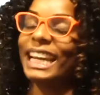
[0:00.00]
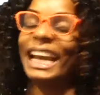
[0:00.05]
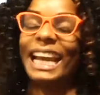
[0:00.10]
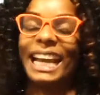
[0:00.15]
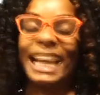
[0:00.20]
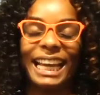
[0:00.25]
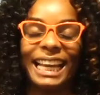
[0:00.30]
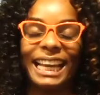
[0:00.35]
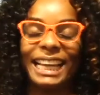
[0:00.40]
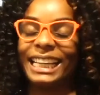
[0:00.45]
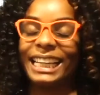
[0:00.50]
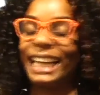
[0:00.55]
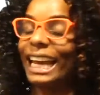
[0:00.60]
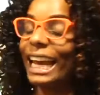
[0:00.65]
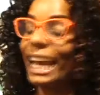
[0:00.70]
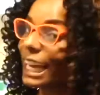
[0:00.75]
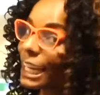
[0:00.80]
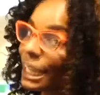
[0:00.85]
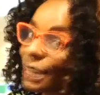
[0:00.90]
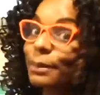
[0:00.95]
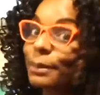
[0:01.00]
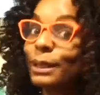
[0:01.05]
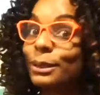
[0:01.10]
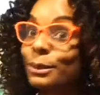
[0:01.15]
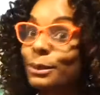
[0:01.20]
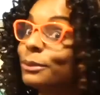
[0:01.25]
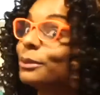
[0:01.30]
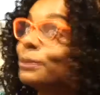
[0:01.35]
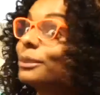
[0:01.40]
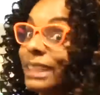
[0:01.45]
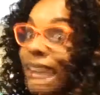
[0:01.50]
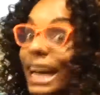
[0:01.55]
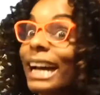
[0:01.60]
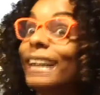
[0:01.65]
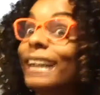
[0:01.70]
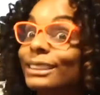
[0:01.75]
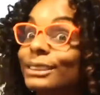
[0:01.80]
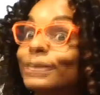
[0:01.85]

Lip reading: And anybody who has